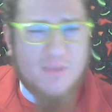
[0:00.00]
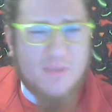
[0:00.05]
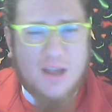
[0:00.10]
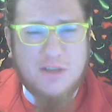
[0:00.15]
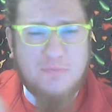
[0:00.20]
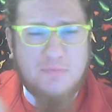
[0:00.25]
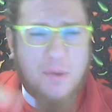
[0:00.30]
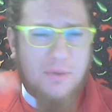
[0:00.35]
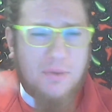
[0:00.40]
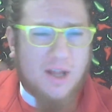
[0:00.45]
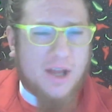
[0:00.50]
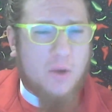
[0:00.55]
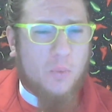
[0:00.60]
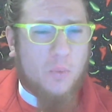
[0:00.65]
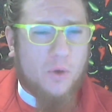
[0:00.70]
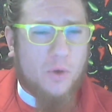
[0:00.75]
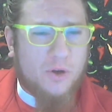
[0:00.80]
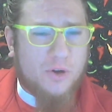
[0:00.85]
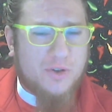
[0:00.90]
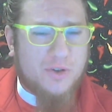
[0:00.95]
It's maybe like a
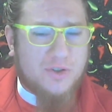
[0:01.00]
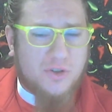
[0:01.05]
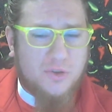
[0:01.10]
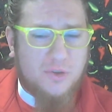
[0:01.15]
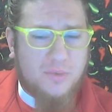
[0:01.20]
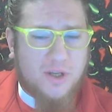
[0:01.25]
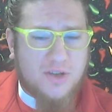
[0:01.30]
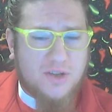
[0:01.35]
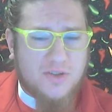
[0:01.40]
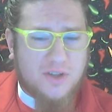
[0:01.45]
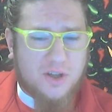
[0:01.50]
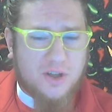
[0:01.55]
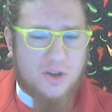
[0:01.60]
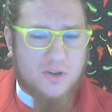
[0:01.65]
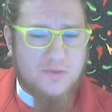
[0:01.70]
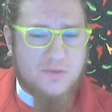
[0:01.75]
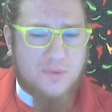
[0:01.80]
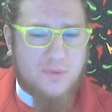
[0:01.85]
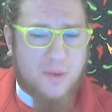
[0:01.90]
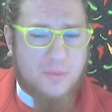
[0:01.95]
one or a two because of the
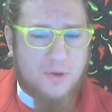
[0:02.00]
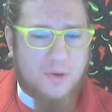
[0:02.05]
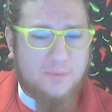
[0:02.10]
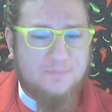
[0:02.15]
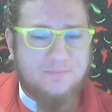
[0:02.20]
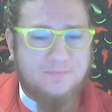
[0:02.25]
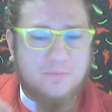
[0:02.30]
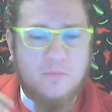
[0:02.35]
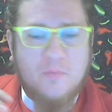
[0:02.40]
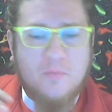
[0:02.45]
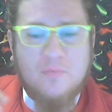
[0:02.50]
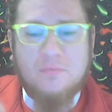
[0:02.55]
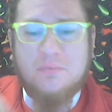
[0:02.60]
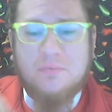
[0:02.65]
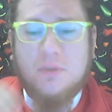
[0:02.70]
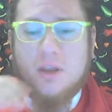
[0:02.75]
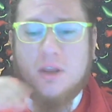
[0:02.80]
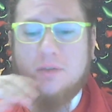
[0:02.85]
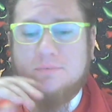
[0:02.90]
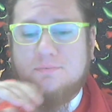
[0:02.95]
ghost pepper.
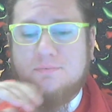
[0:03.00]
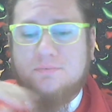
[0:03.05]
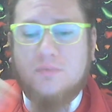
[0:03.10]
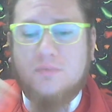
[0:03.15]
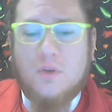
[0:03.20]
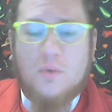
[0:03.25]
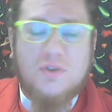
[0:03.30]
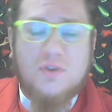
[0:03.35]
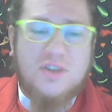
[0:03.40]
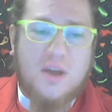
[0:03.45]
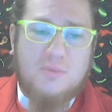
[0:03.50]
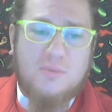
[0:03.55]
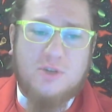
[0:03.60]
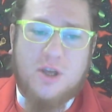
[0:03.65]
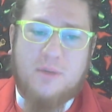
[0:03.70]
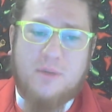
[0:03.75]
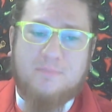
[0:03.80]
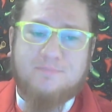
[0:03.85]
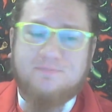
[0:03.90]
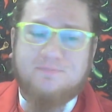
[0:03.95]
What's up,
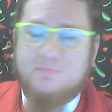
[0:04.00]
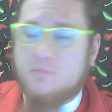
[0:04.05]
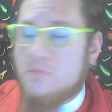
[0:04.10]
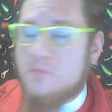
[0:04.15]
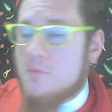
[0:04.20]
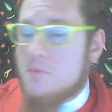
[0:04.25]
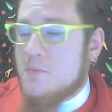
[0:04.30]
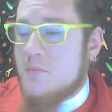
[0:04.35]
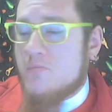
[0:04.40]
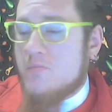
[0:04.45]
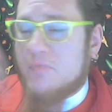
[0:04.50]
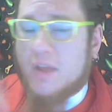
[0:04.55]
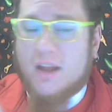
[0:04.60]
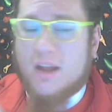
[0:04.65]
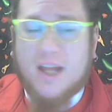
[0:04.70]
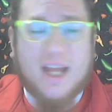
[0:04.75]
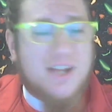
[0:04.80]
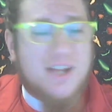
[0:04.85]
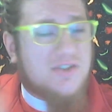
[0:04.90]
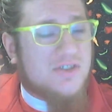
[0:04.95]
Jim?
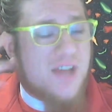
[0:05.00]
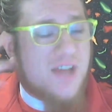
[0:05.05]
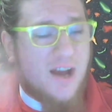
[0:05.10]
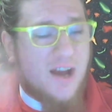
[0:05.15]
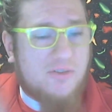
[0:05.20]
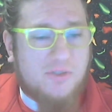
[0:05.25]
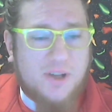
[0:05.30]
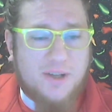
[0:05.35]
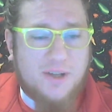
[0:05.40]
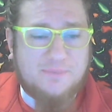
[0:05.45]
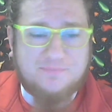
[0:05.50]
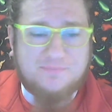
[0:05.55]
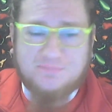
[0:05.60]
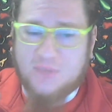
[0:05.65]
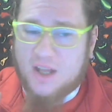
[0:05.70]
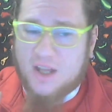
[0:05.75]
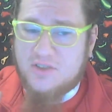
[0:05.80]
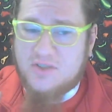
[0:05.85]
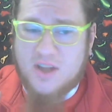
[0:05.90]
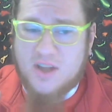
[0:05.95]
It's definitely
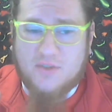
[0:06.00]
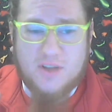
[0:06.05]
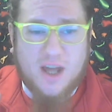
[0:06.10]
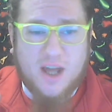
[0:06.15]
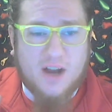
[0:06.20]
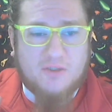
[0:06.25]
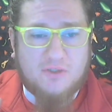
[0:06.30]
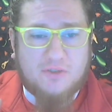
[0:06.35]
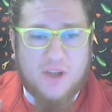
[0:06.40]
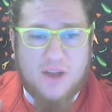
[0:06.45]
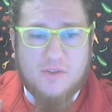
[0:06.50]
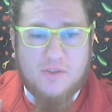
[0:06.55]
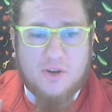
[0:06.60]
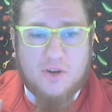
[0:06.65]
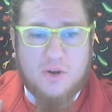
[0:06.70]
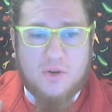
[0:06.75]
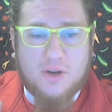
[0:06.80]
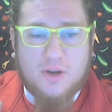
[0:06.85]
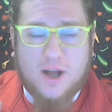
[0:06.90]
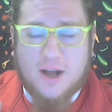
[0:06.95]
it's definitely got a flavor
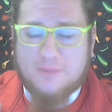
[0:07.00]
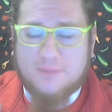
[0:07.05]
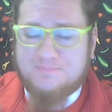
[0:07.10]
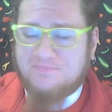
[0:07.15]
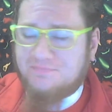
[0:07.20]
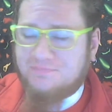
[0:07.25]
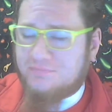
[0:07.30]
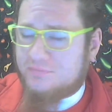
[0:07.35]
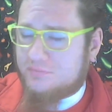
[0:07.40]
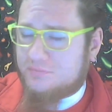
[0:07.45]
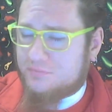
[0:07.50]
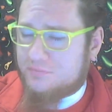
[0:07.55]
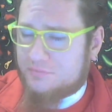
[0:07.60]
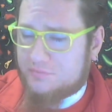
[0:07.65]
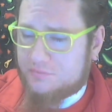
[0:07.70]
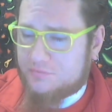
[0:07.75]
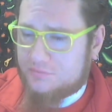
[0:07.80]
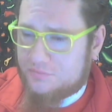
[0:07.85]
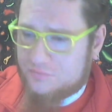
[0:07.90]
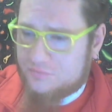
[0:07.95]
going on.
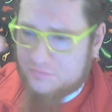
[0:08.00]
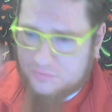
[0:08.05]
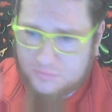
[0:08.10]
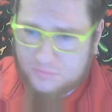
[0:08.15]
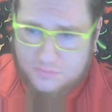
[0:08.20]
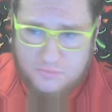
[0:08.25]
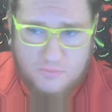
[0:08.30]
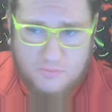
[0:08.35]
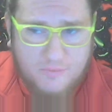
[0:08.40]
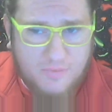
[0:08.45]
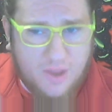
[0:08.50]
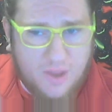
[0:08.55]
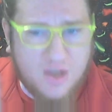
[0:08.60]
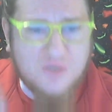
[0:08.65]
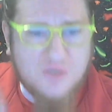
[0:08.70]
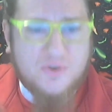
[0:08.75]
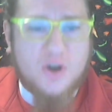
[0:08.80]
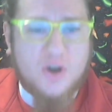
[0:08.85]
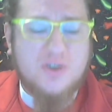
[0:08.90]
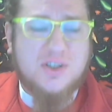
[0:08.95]

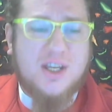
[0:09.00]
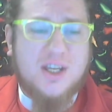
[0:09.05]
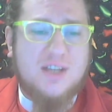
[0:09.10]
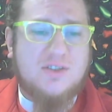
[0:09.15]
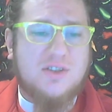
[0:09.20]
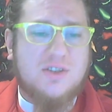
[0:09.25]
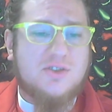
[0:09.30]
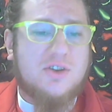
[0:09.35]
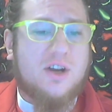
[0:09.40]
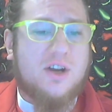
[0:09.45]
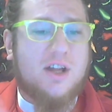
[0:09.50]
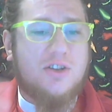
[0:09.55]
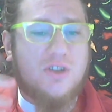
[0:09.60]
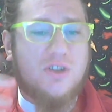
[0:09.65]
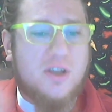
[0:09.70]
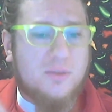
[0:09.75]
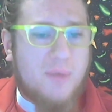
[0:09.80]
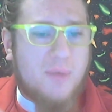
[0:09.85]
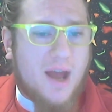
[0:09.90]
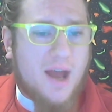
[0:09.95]
As far as the heat's concerned, it
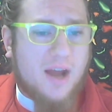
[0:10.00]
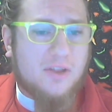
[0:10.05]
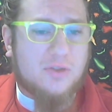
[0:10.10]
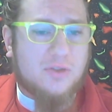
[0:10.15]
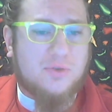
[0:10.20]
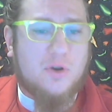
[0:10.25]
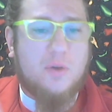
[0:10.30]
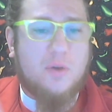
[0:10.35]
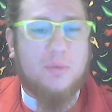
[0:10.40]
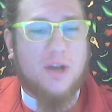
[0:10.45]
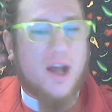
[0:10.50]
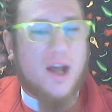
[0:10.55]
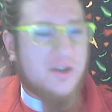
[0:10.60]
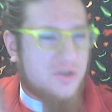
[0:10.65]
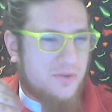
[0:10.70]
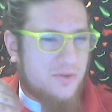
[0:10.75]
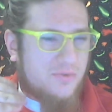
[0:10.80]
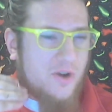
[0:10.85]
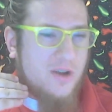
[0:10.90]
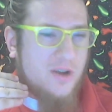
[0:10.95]
hits you in the back of the throat, but
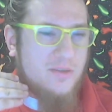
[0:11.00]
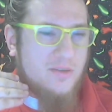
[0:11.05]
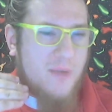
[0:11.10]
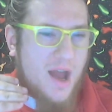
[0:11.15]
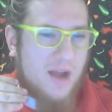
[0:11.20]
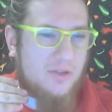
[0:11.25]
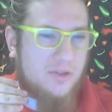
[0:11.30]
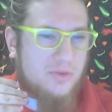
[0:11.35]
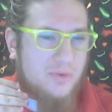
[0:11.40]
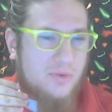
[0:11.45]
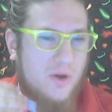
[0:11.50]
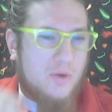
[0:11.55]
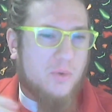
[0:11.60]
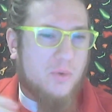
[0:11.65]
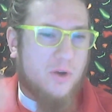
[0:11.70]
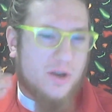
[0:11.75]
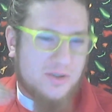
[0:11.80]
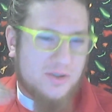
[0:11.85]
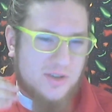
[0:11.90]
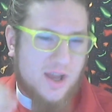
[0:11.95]
not too far in the back of the throat
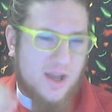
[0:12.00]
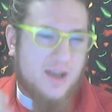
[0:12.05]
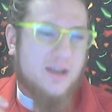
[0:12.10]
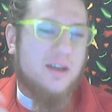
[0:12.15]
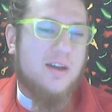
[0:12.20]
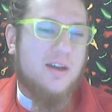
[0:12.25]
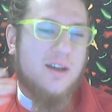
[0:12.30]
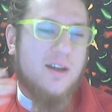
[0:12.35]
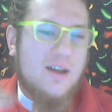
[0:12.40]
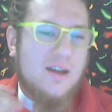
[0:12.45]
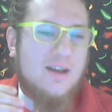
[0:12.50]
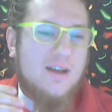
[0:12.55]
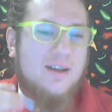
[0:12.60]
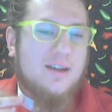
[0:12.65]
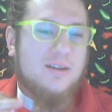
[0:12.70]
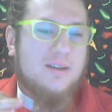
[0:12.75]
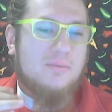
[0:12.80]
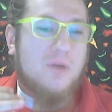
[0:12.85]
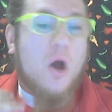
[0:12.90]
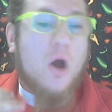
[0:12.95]
where it's like,
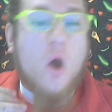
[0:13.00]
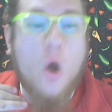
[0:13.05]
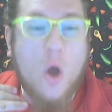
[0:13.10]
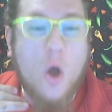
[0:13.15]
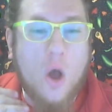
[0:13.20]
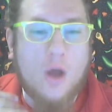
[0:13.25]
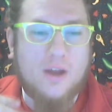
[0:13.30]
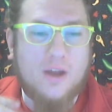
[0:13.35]
uh,